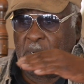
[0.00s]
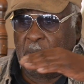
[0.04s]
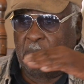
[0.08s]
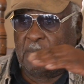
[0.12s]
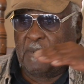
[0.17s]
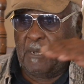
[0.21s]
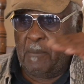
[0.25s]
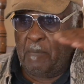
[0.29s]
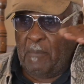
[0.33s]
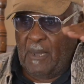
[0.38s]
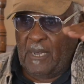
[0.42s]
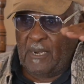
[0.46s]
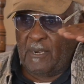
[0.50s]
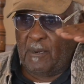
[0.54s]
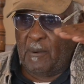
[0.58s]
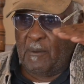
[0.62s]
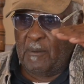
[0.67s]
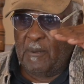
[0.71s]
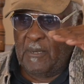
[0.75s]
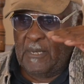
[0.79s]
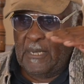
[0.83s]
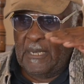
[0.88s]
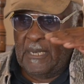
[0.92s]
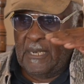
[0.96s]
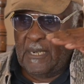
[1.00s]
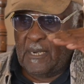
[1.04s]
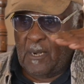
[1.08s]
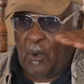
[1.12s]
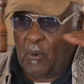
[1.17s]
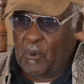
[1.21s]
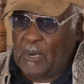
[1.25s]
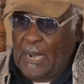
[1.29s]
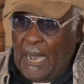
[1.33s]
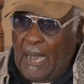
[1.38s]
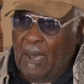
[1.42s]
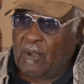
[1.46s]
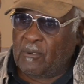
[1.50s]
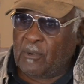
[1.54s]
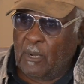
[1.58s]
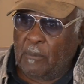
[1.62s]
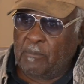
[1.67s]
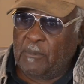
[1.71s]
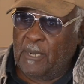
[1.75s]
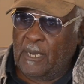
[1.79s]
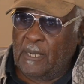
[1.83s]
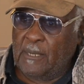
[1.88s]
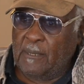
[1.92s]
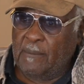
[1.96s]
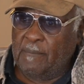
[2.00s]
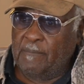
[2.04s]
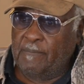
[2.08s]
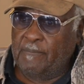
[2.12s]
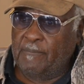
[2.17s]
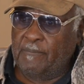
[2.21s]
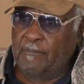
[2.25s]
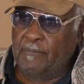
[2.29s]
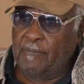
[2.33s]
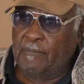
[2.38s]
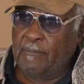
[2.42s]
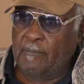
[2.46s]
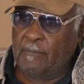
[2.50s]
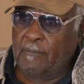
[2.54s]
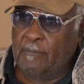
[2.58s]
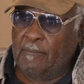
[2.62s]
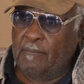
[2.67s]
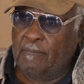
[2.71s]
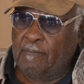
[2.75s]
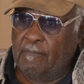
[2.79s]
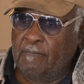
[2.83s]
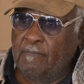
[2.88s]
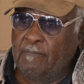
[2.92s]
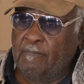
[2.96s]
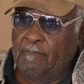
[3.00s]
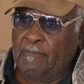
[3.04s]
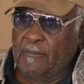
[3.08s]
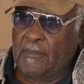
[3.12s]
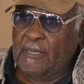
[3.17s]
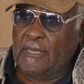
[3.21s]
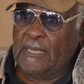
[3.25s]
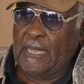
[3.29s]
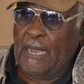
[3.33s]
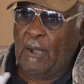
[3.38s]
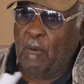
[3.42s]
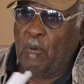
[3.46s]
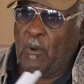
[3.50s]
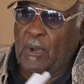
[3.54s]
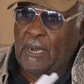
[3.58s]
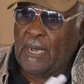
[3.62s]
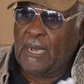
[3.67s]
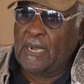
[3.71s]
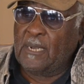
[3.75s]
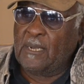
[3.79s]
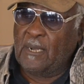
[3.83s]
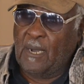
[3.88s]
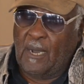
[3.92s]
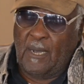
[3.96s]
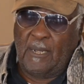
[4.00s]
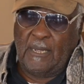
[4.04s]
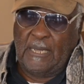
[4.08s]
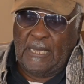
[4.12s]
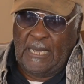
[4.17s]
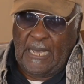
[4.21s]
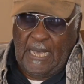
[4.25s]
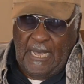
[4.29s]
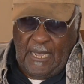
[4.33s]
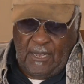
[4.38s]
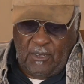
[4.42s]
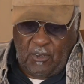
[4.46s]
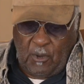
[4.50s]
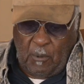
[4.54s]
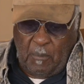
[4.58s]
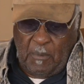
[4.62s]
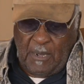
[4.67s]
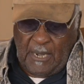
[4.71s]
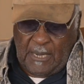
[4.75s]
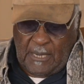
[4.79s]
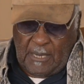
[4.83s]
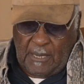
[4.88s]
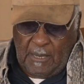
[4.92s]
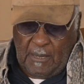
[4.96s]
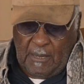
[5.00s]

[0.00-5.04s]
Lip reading: them, they made a courthouse up there. And that's what they done. So and